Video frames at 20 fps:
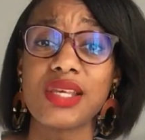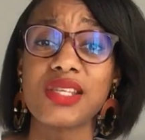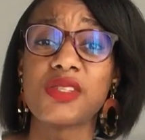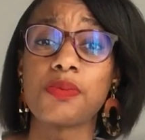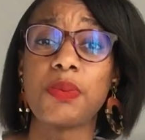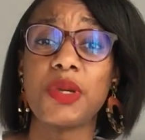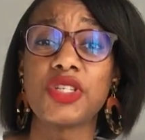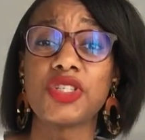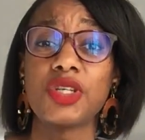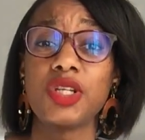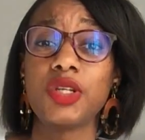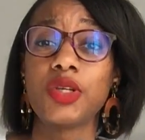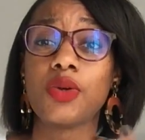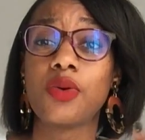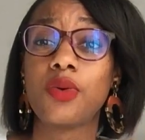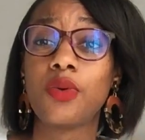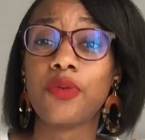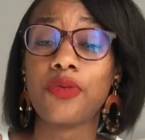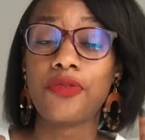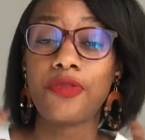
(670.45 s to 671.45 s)
especially
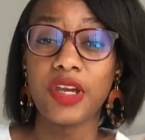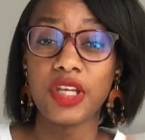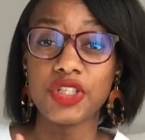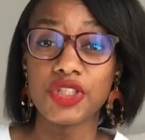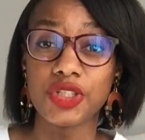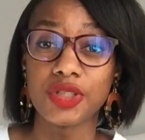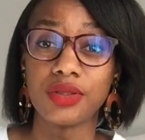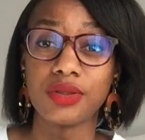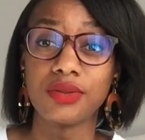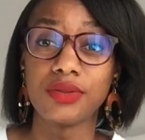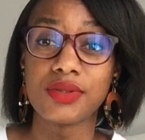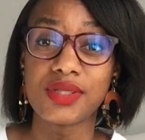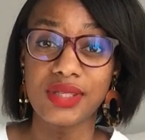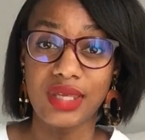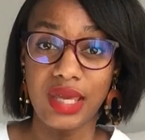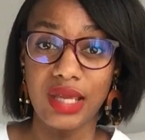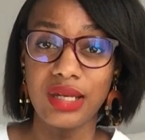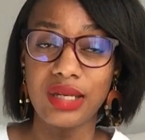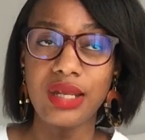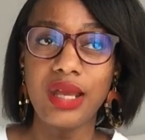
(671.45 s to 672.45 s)
your facial
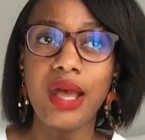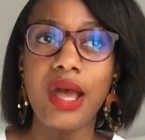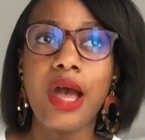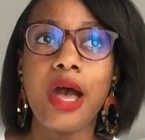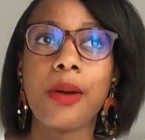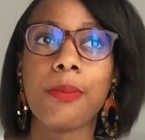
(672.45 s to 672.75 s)
skin,